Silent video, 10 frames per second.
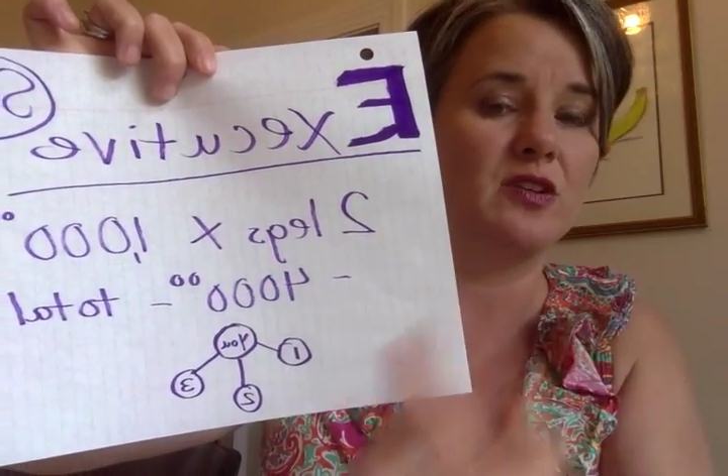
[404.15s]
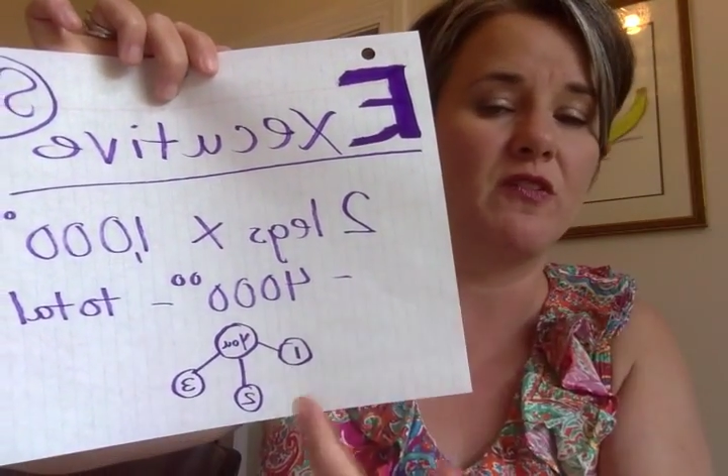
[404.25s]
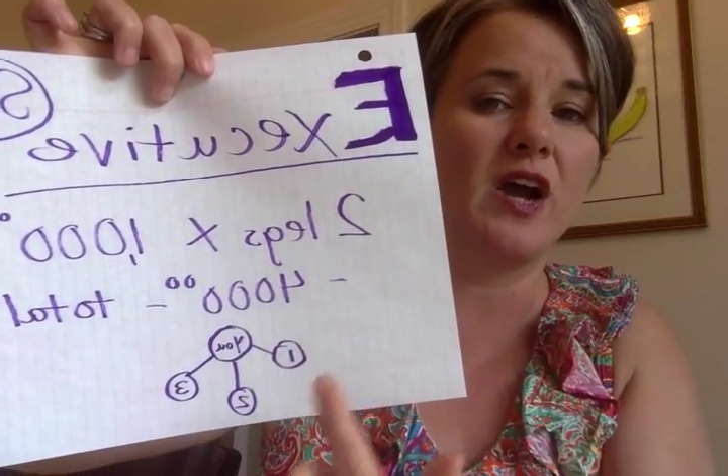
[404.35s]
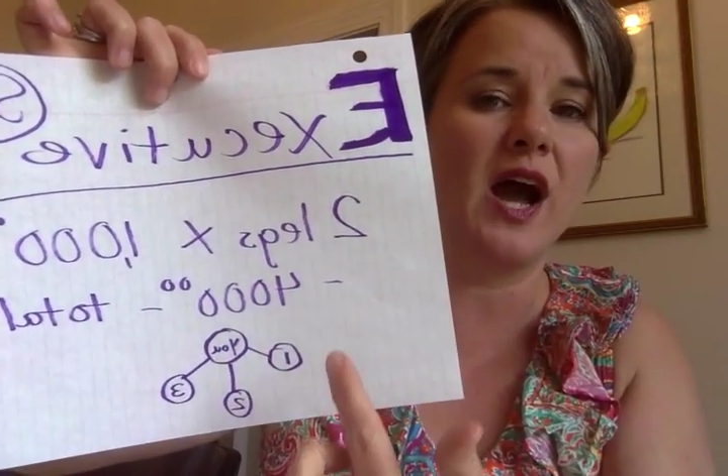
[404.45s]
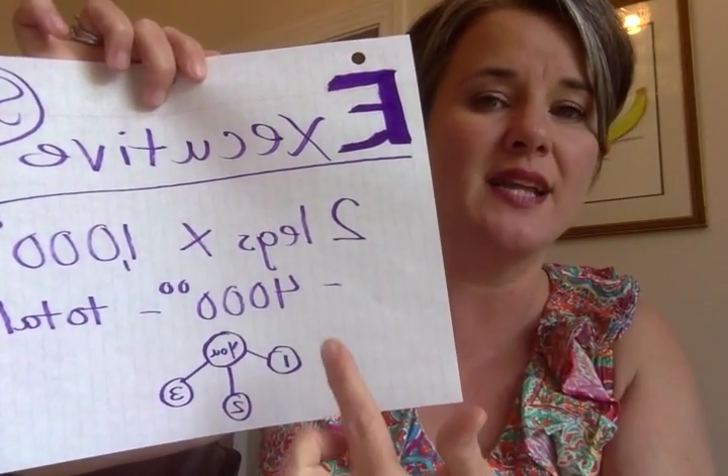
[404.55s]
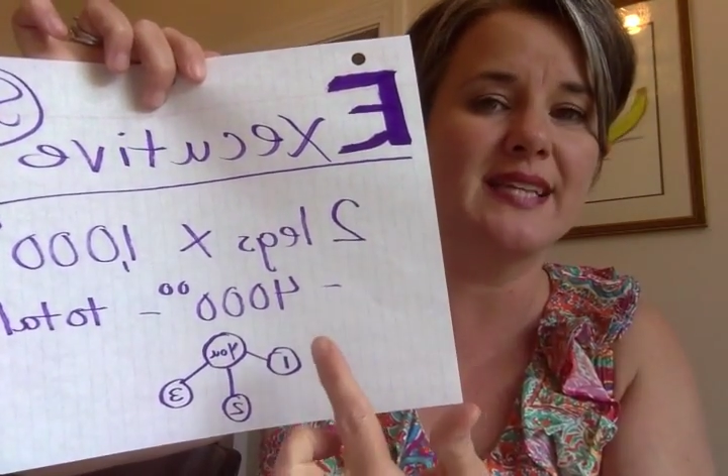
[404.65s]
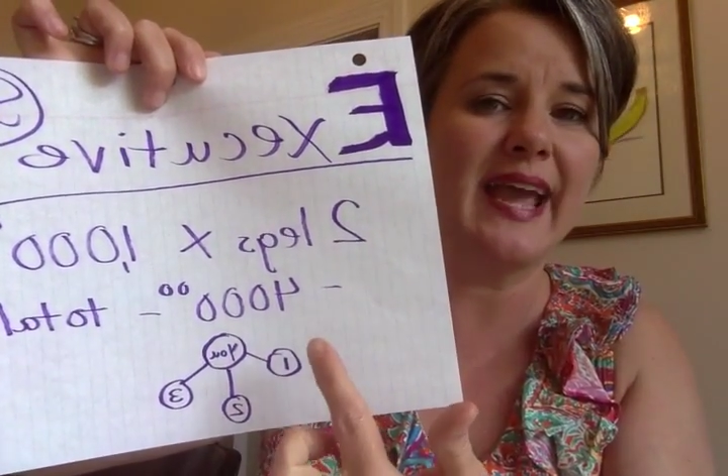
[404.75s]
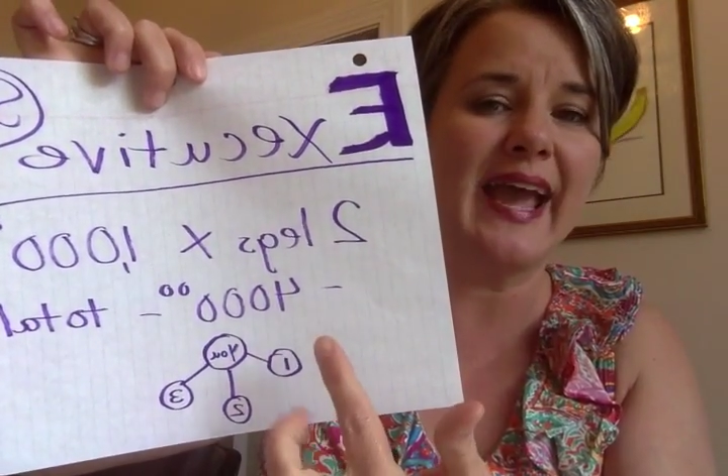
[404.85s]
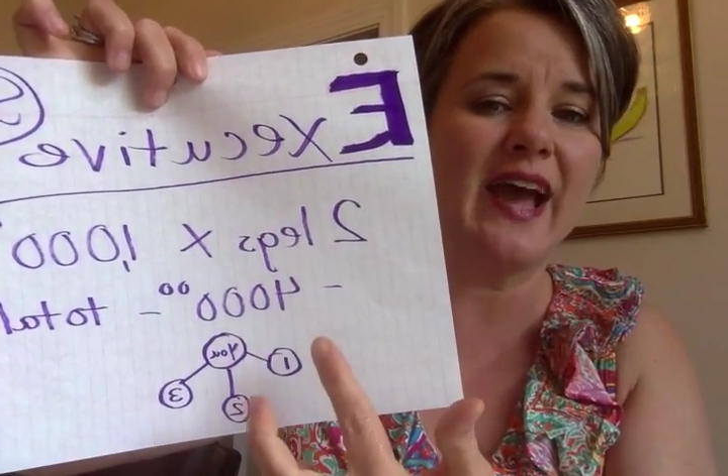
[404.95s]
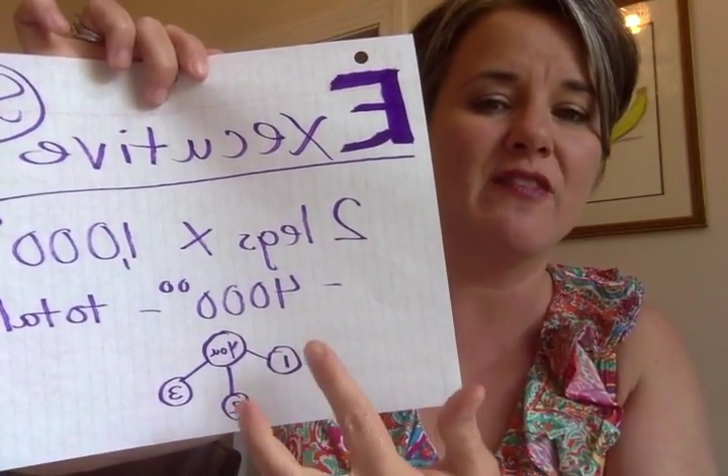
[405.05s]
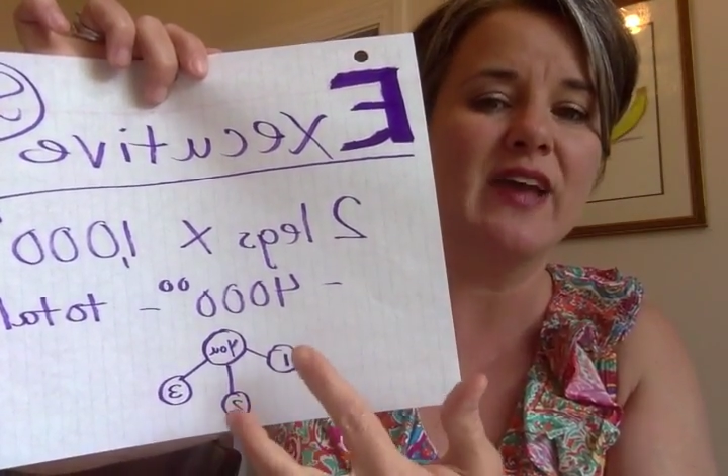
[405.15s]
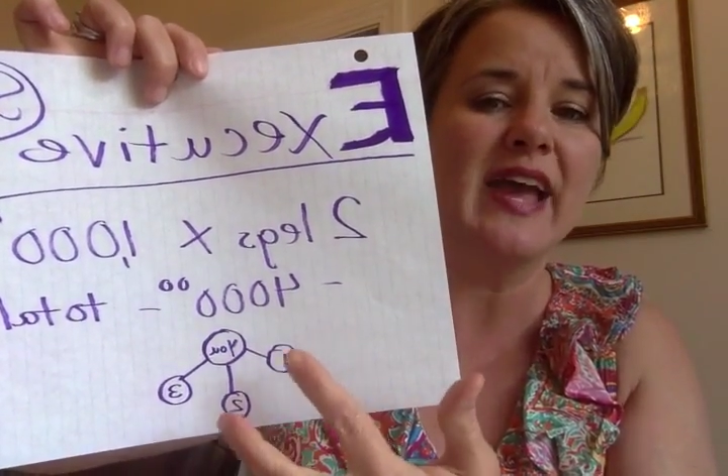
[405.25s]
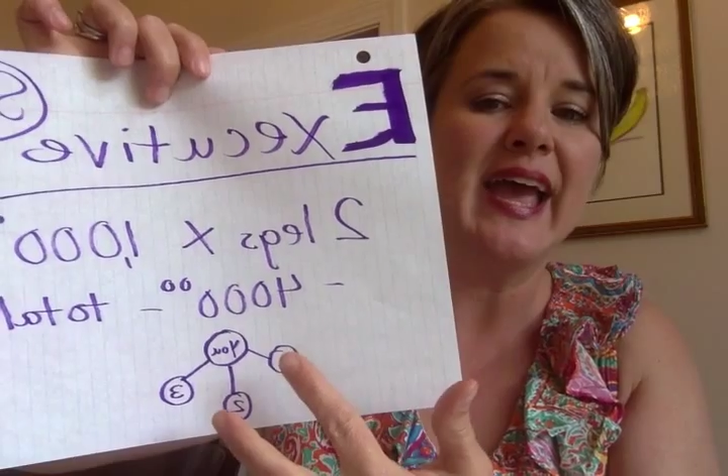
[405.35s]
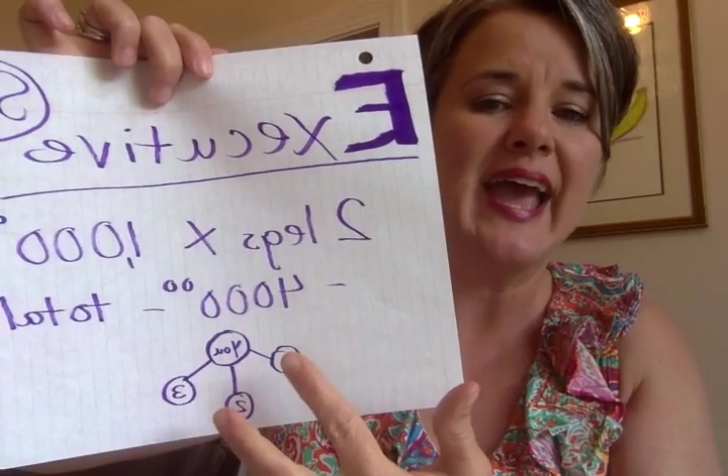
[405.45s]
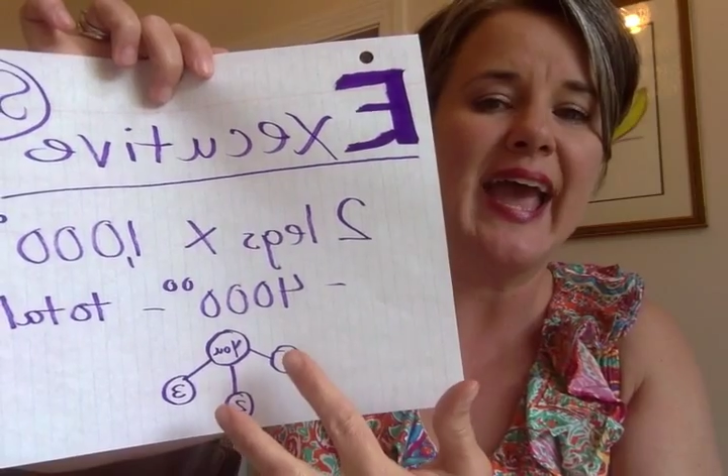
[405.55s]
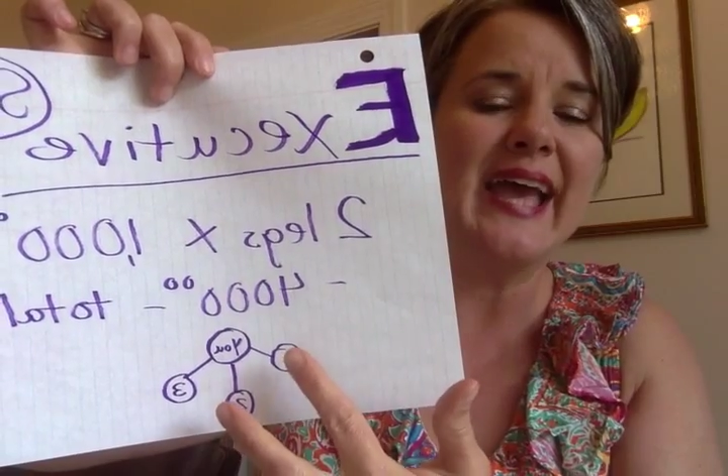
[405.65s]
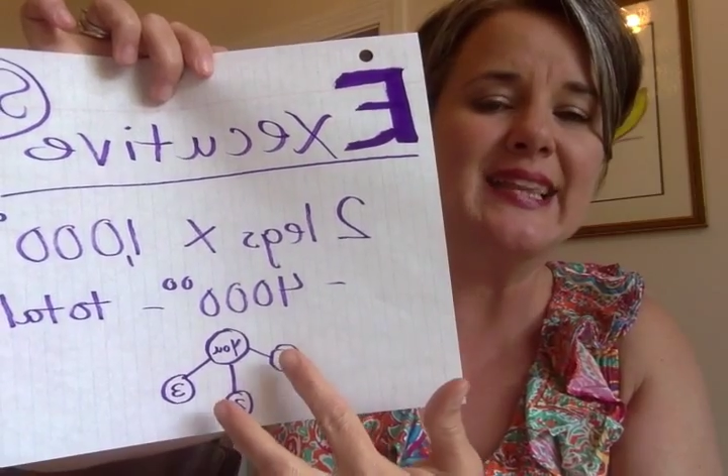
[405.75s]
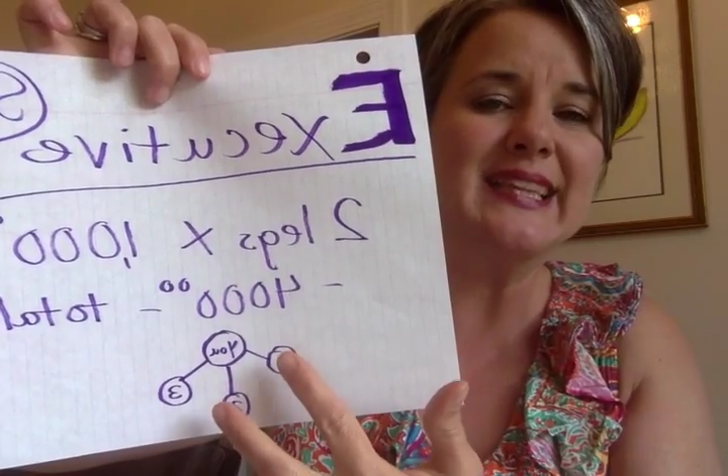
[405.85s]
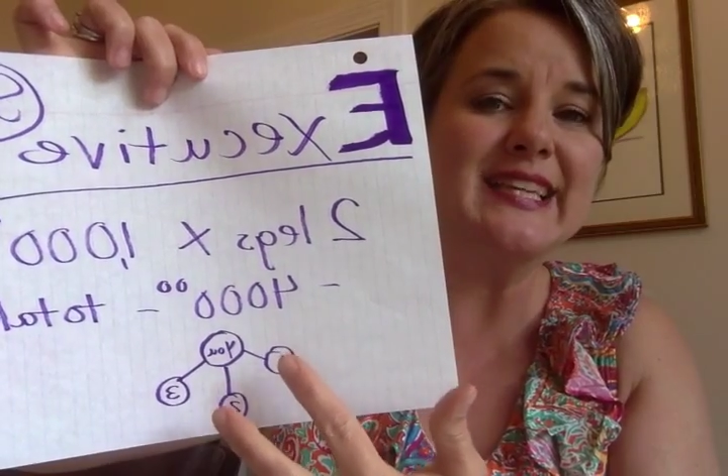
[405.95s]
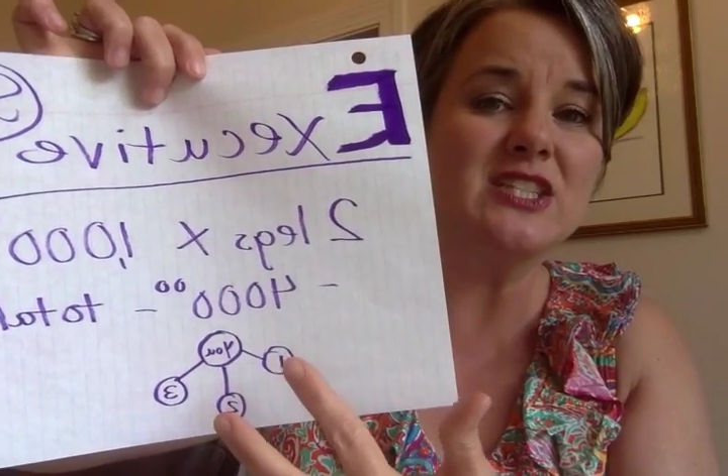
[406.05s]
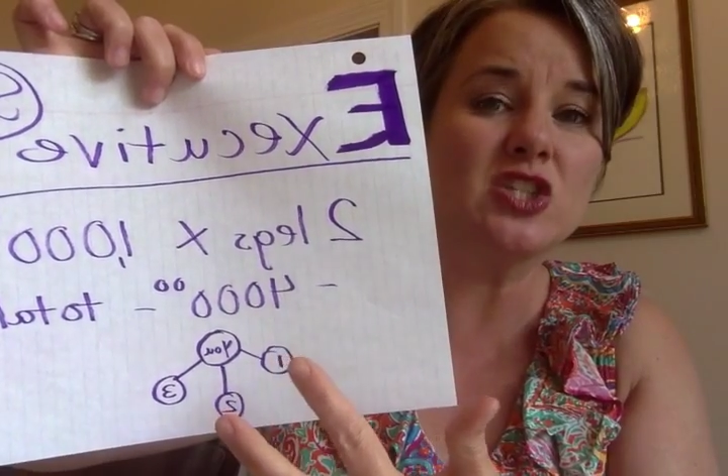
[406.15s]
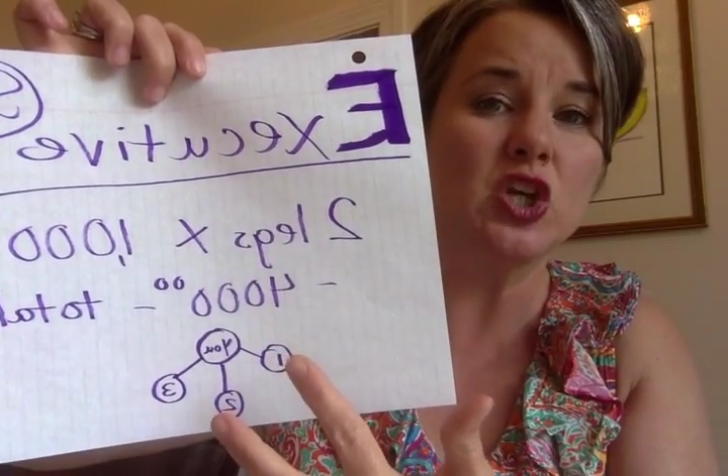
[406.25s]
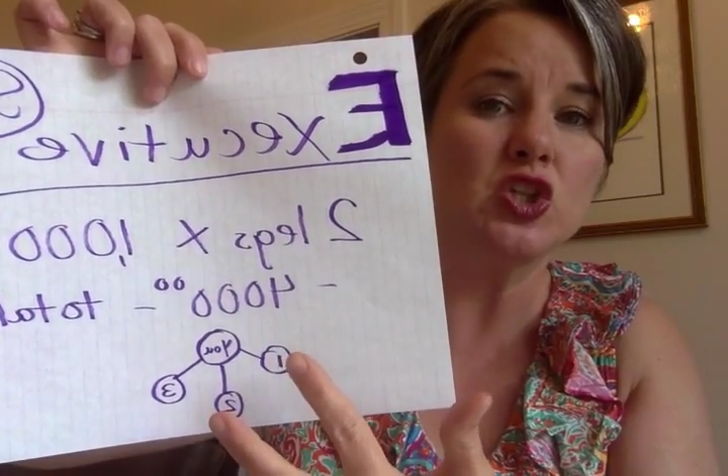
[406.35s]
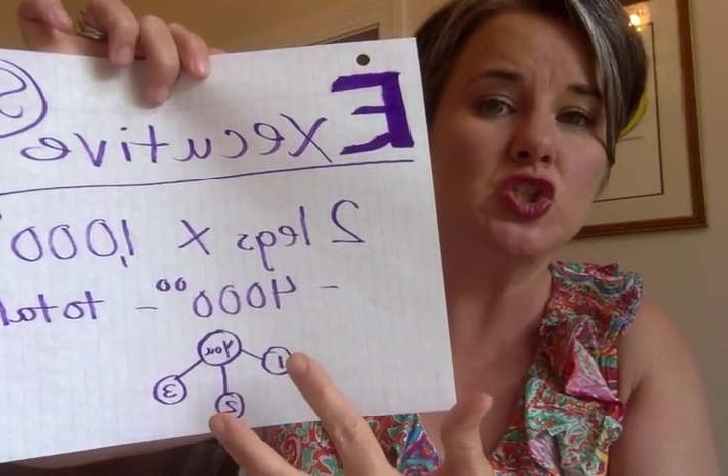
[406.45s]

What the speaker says: You've got to have at least